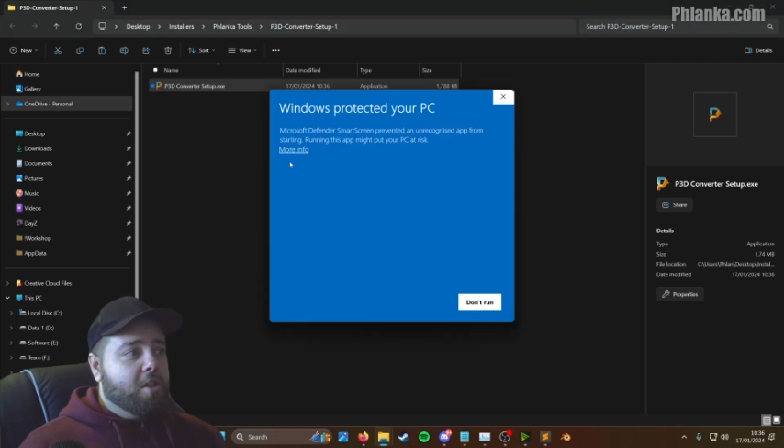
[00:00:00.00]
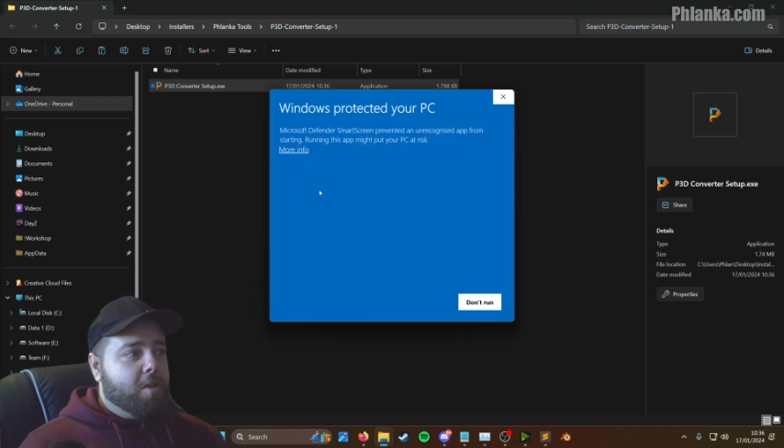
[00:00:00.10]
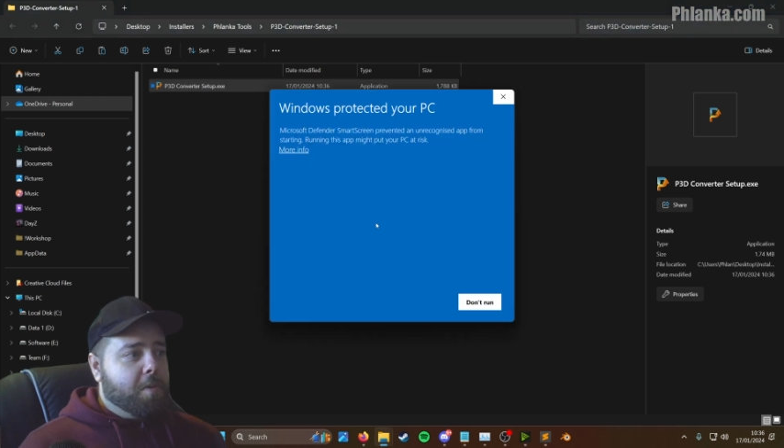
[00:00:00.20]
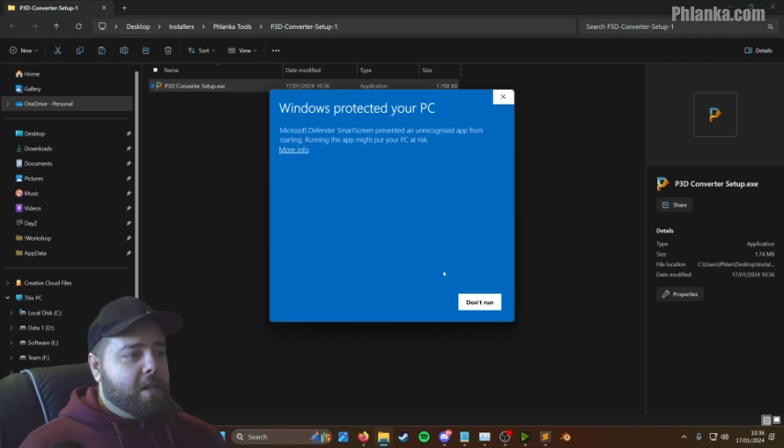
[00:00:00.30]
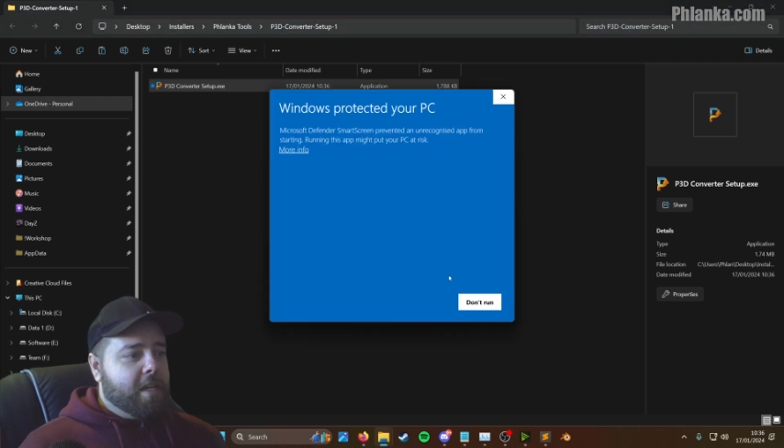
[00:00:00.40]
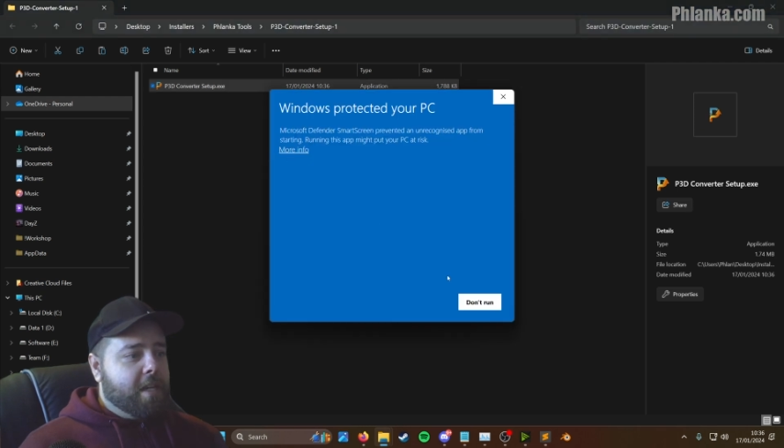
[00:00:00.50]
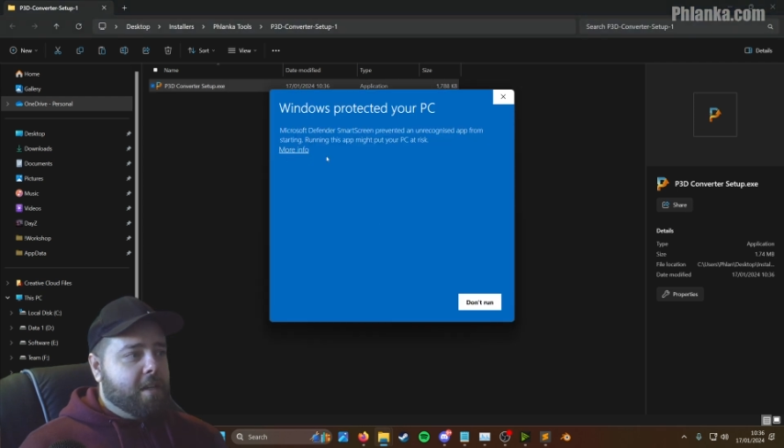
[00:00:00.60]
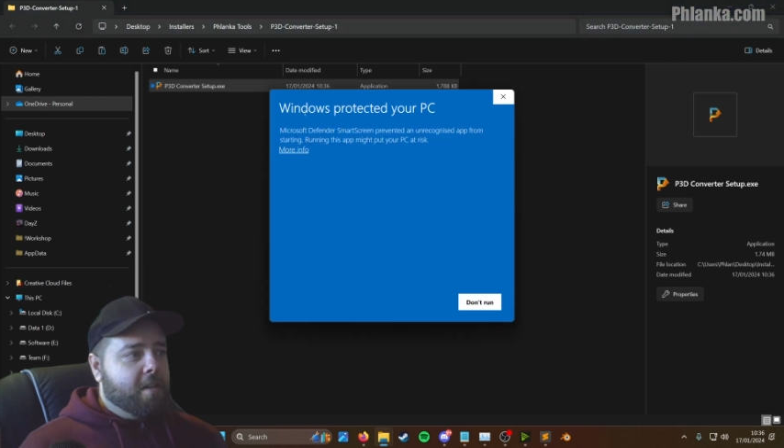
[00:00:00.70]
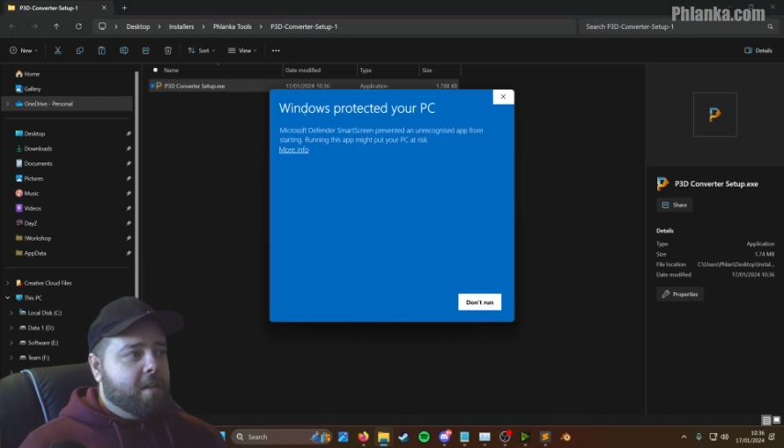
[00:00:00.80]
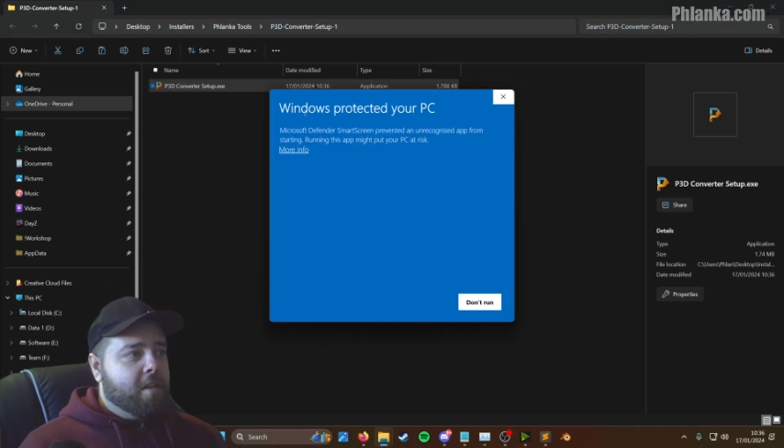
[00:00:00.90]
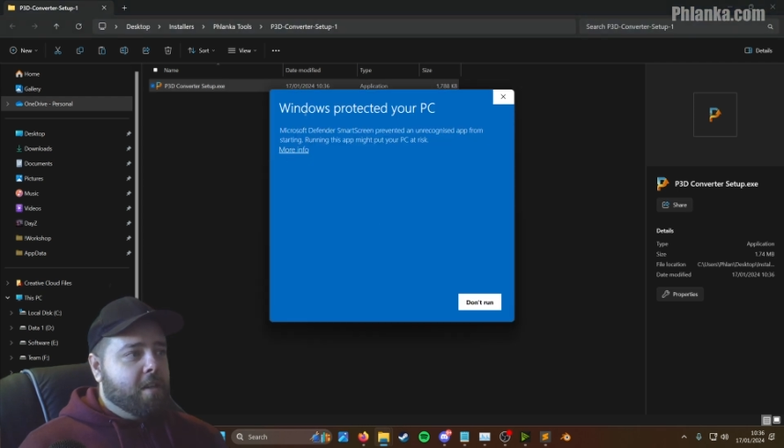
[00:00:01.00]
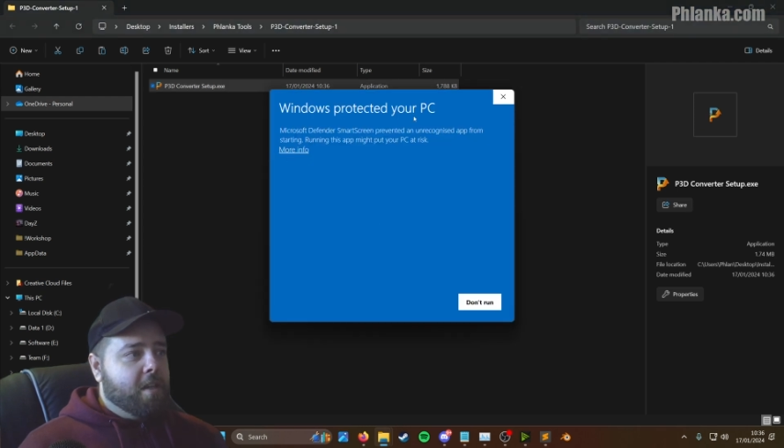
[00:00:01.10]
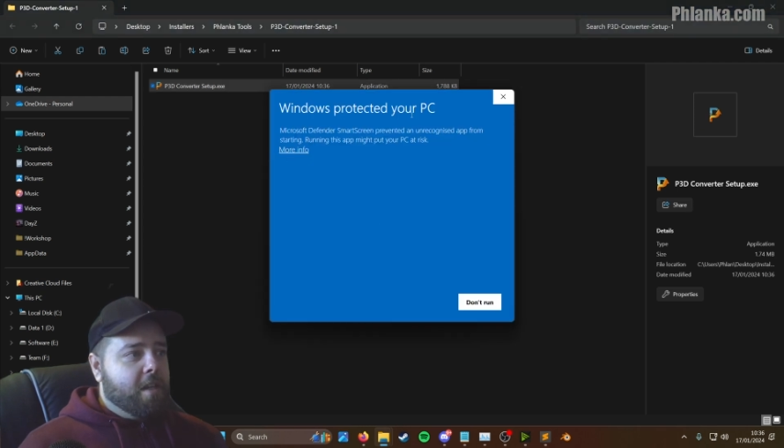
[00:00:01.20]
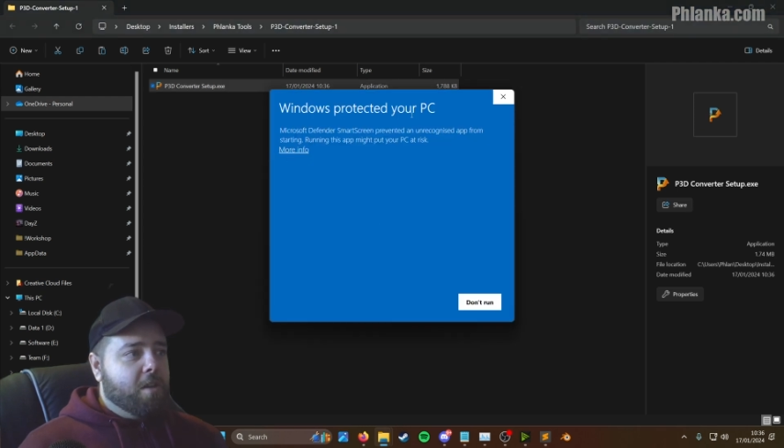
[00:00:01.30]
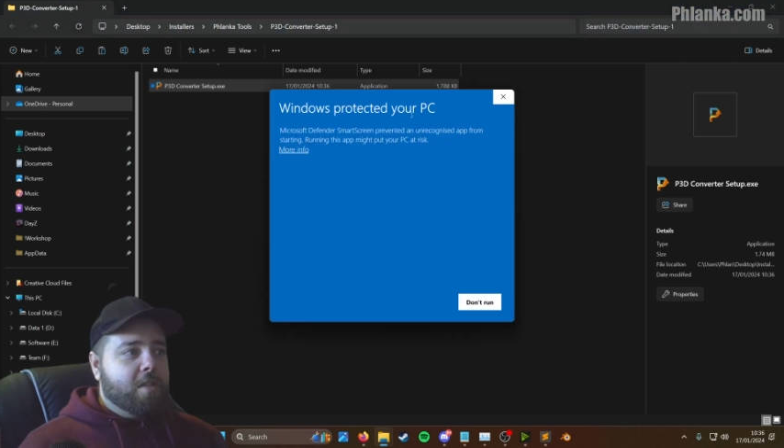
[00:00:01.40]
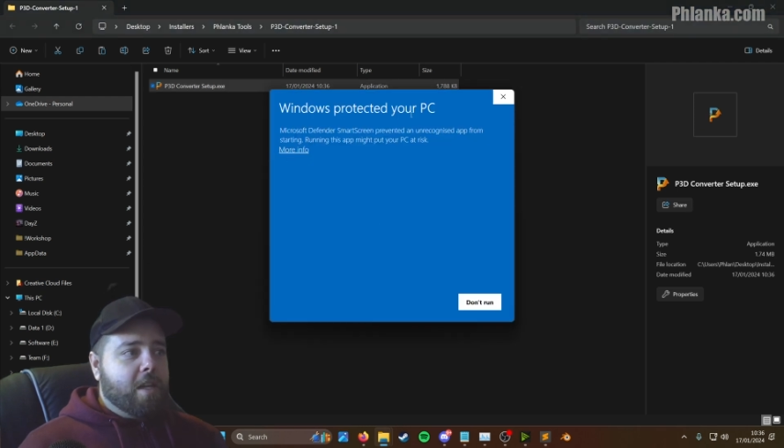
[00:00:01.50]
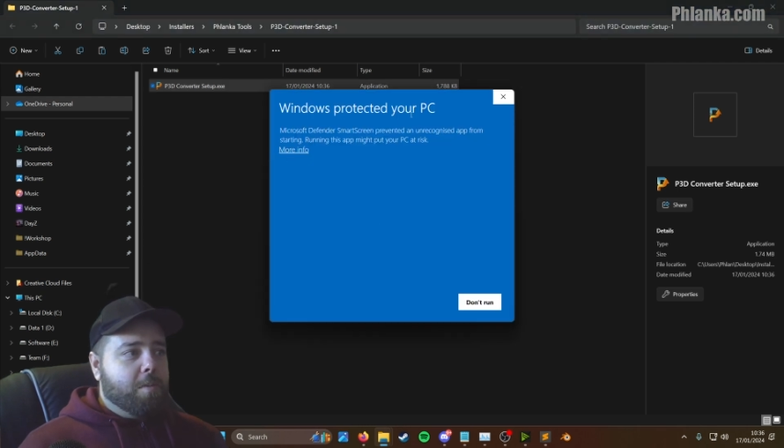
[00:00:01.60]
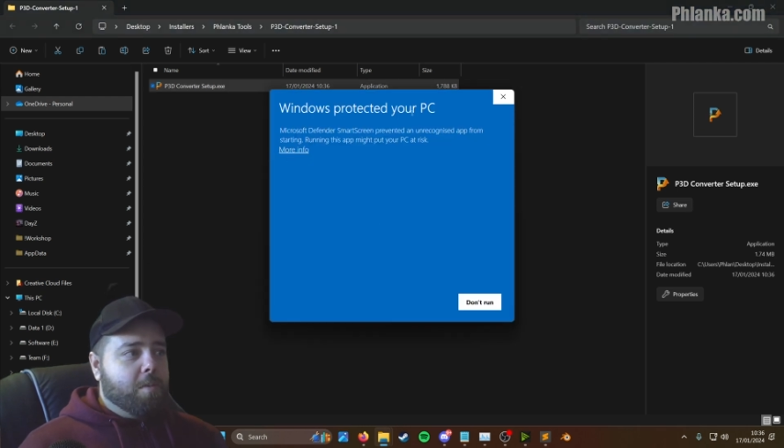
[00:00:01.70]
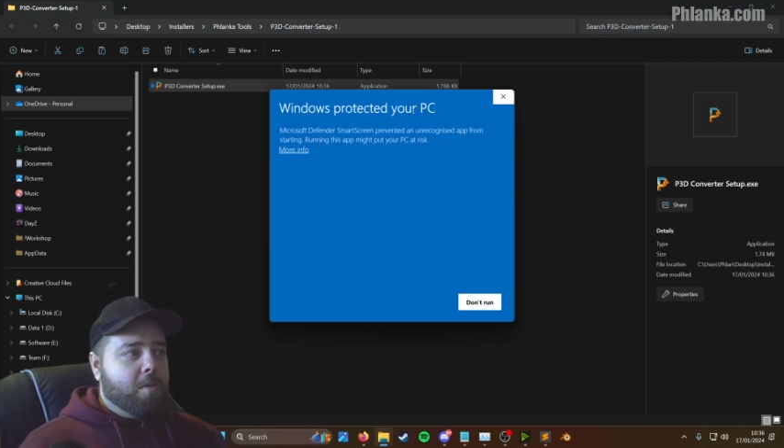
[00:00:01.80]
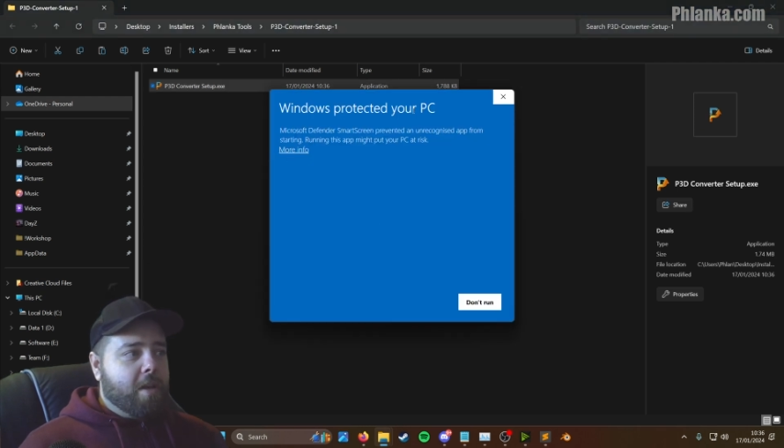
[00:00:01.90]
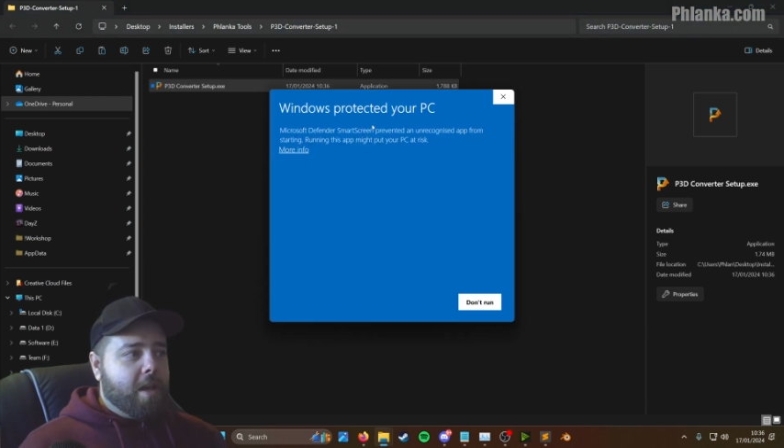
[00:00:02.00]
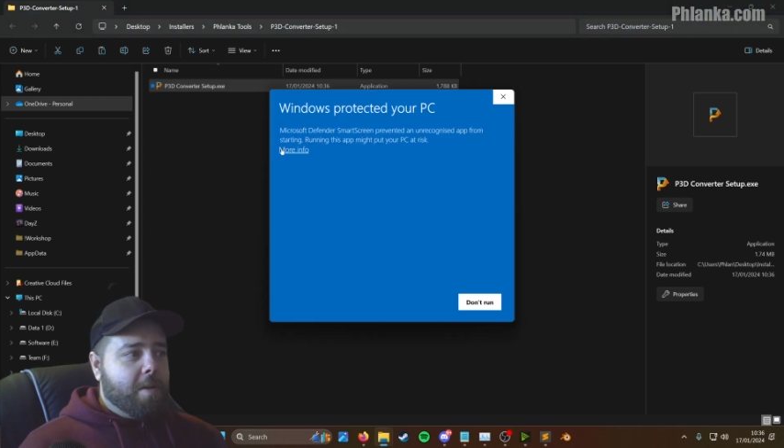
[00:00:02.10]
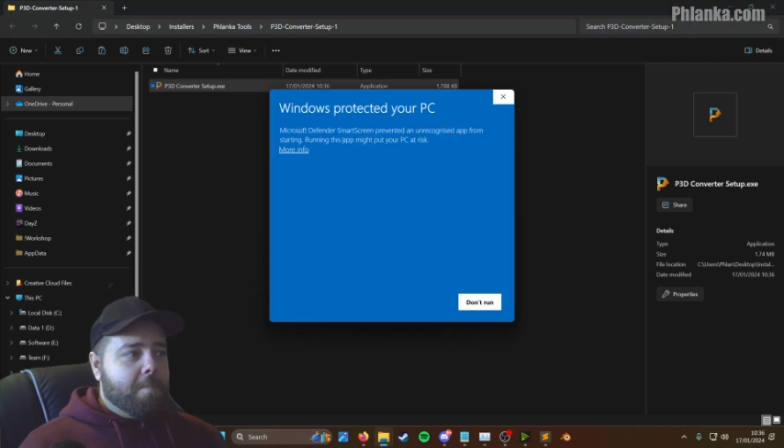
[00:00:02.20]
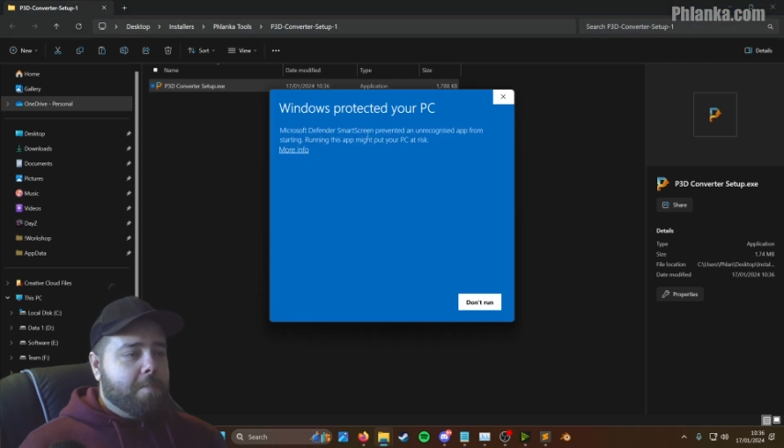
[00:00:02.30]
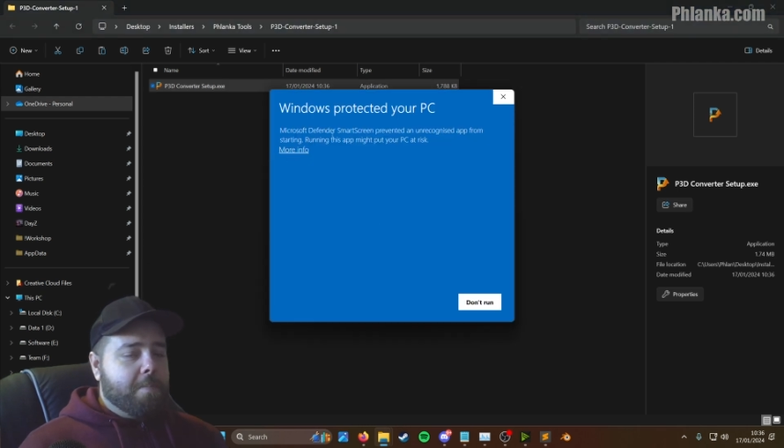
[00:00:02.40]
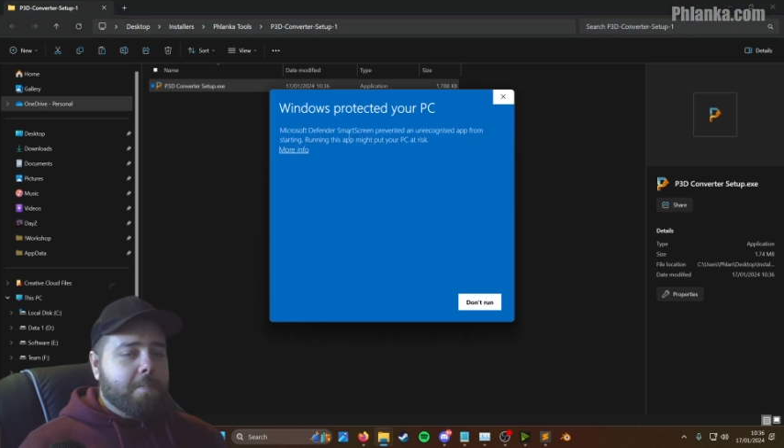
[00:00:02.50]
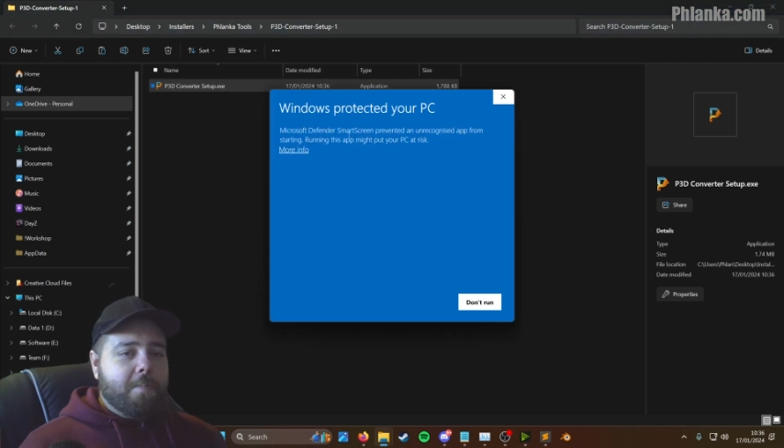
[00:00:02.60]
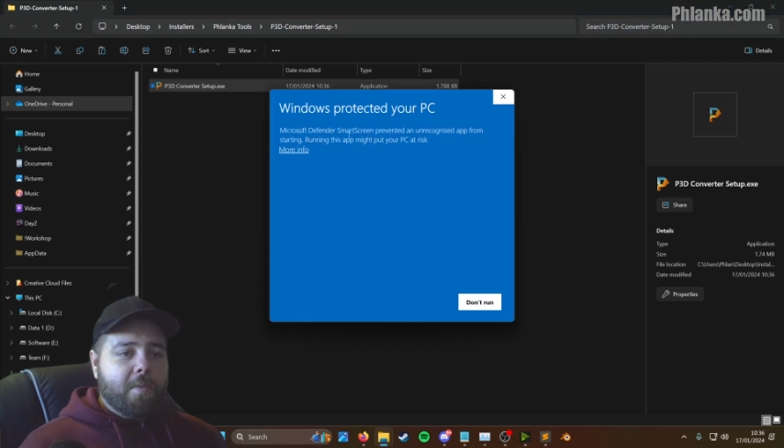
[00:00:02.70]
Double click it. It'll say, um,